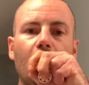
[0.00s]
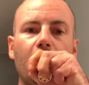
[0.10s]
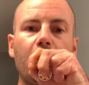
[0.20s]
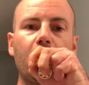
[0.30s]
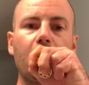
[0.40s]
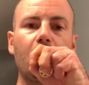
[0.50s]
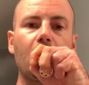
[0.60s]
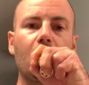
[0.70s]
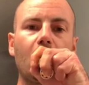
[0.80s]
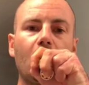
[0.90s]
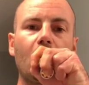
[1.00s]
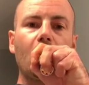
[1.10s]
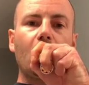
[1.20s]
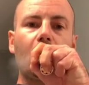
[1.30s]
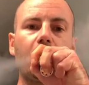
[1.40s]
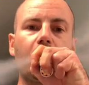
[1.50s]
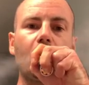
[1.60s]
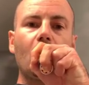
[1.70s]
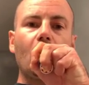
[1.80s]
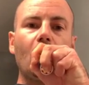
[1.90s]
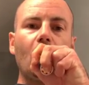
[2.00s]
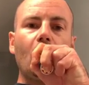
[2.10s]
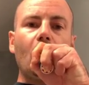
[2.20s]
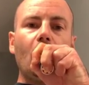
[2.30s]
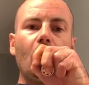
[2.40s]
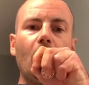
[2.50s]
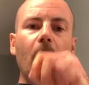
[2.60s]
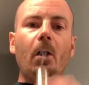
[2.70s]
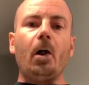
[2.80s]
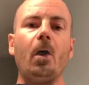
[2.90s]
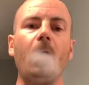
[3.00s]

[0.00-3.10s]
No one is speaking in this clip.